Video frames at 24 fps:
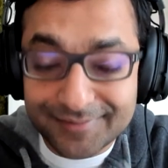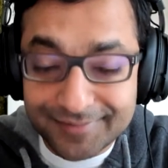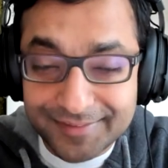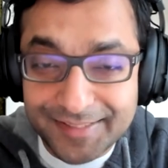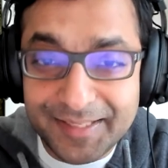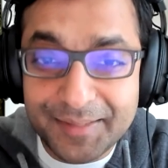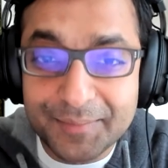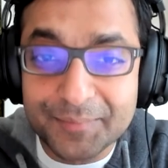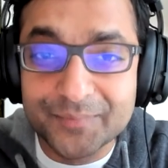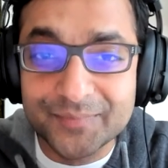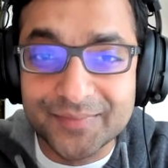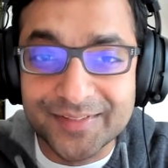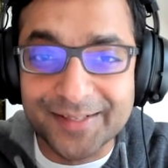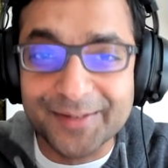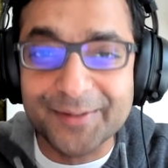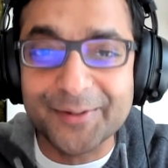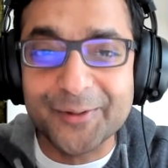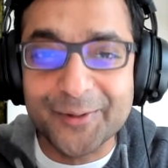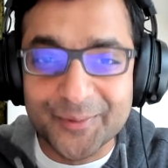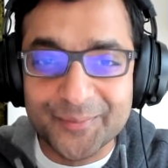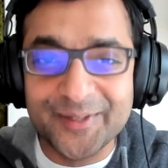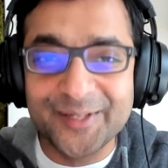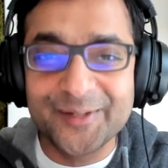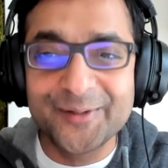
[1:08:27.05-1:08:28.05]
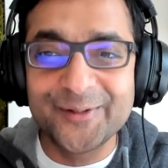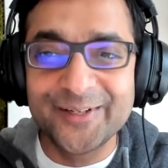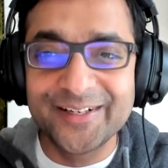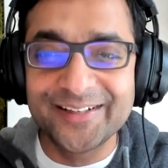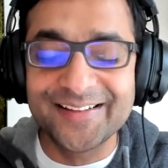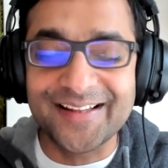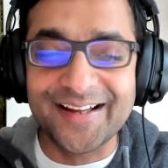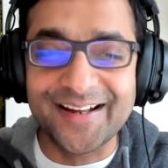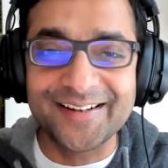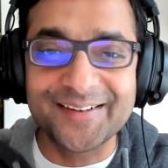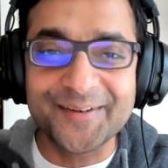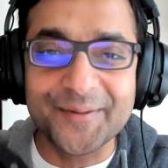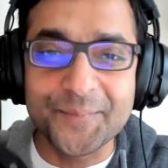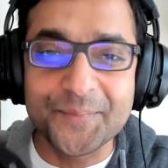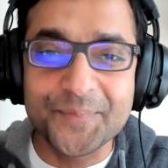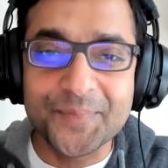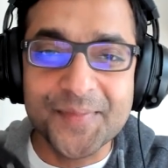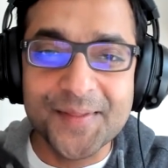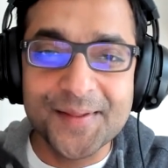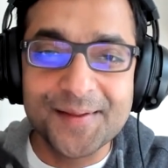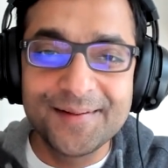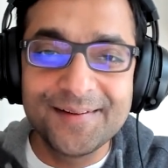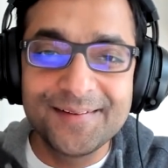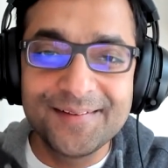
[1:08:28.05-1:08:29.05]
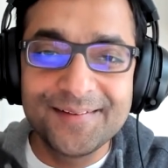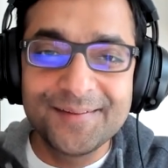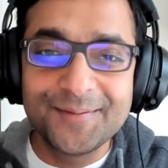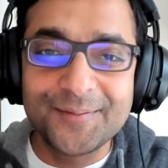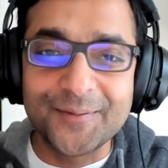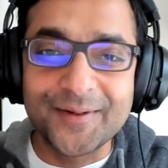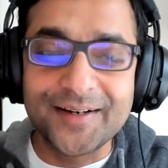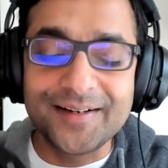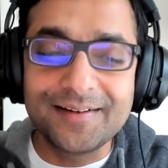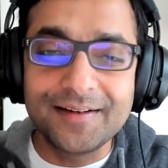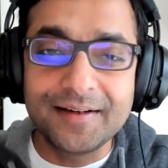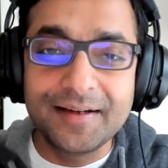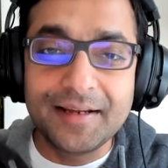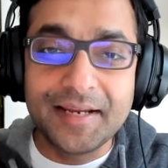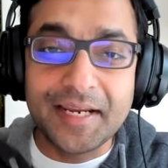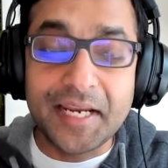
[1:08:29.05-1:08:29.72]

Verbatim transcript: team that are going to be doing that, right?